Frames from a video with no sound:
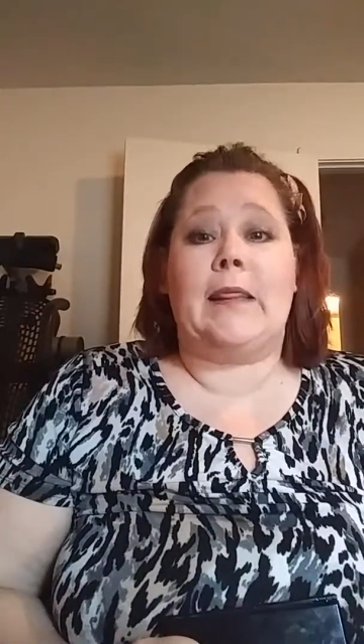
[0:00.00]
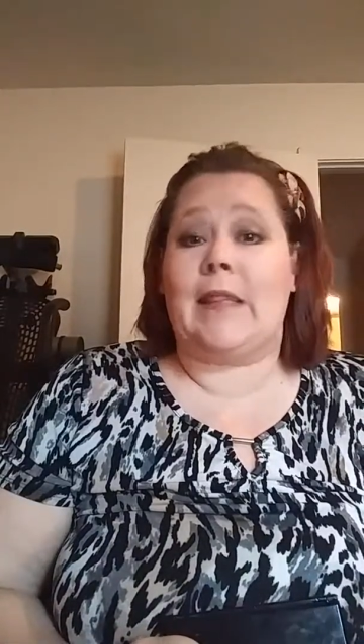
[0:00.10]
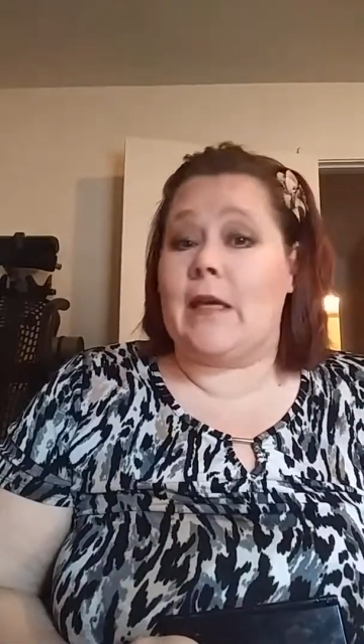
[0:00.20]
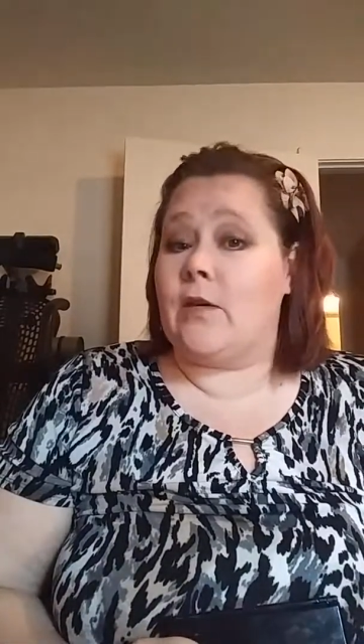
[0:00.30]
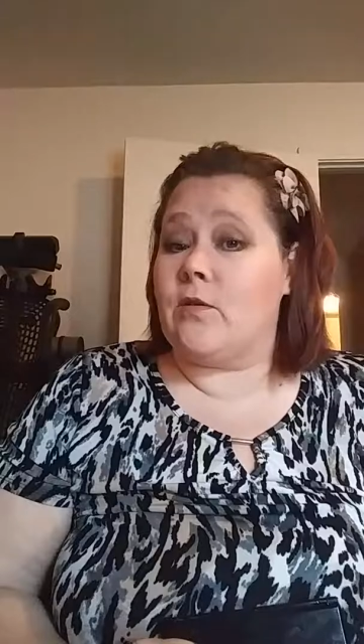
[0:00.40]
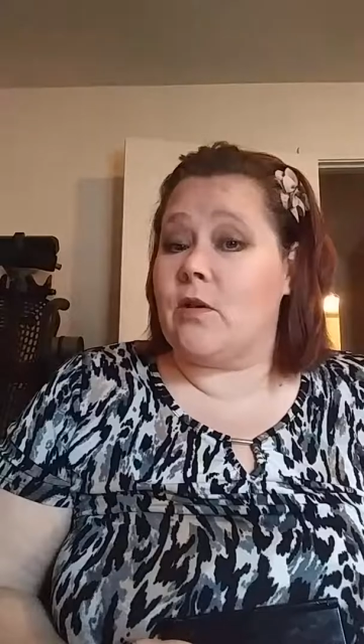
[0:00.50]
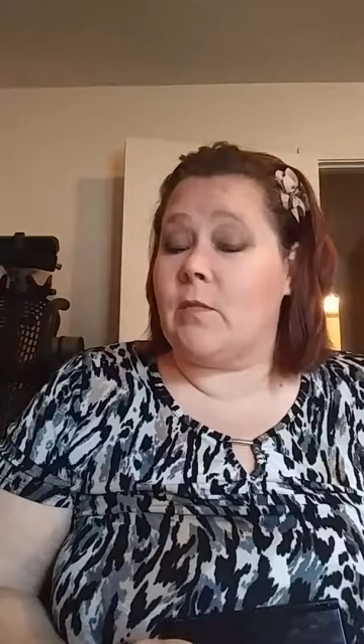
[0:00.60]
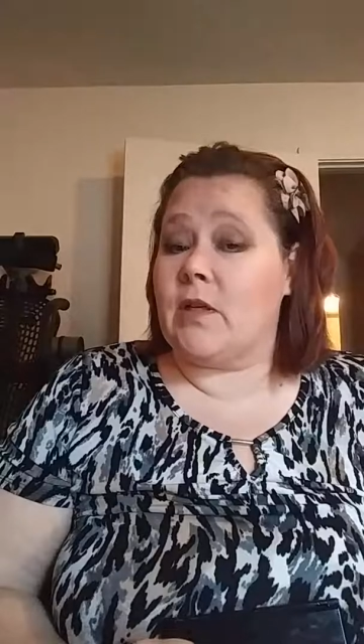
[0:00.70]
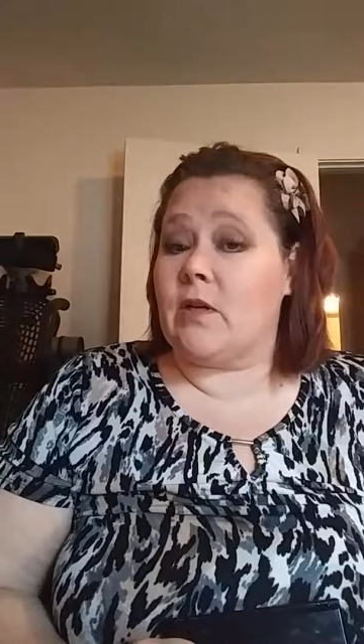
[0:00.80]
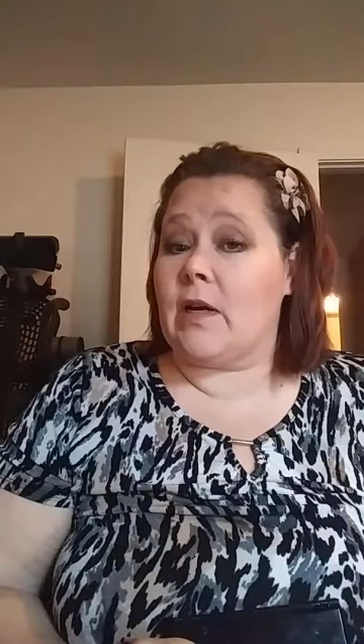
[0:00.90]
thank you so
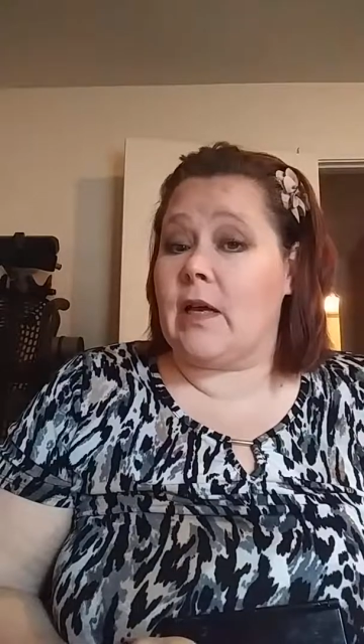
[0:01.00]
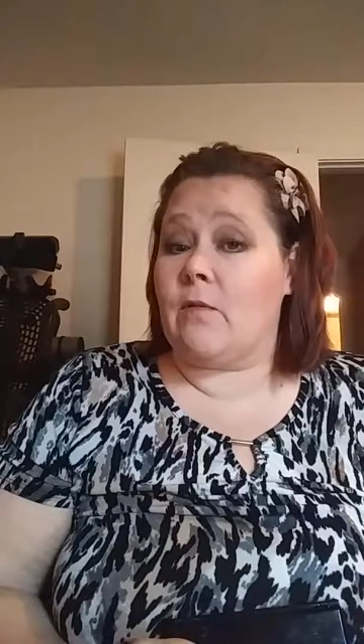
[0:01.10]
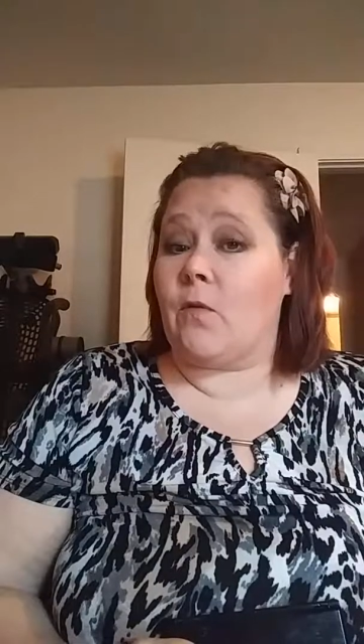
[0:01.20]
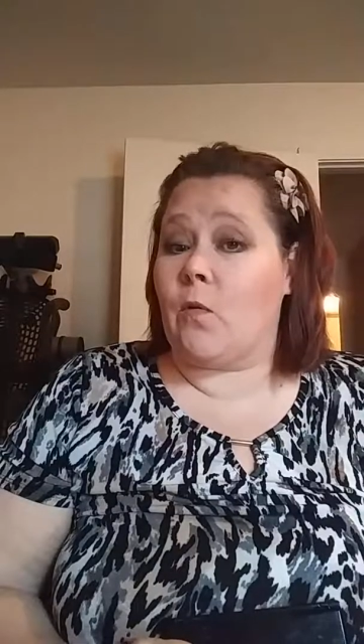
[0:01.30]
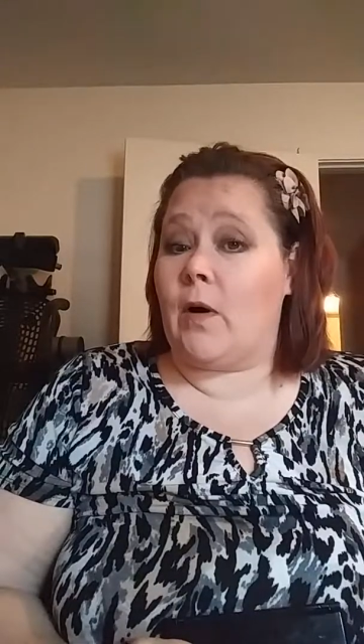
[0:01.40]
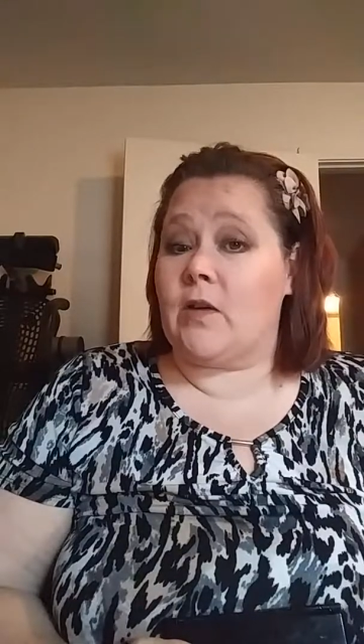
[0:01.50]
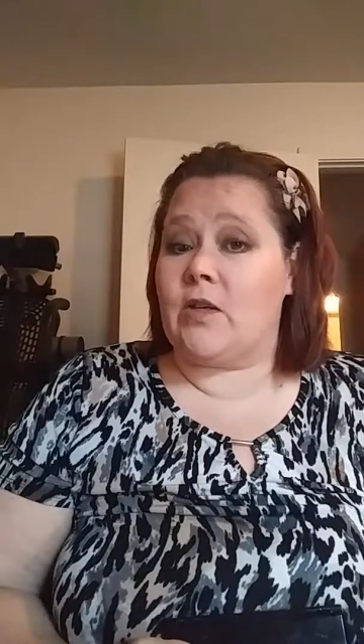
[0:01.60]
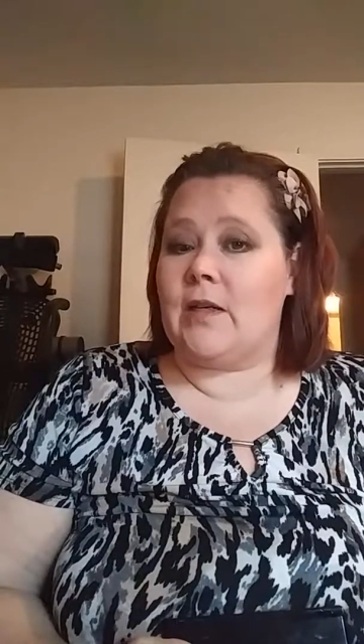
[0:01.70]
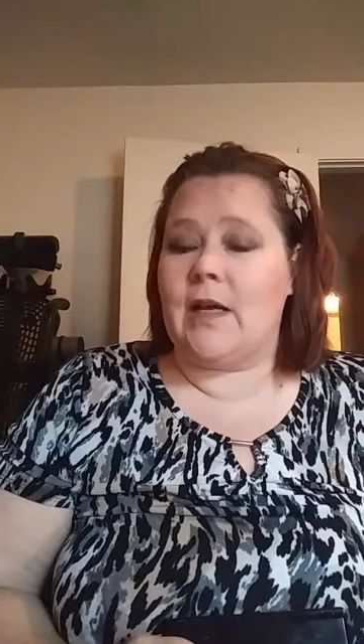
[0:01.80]
much again for watching,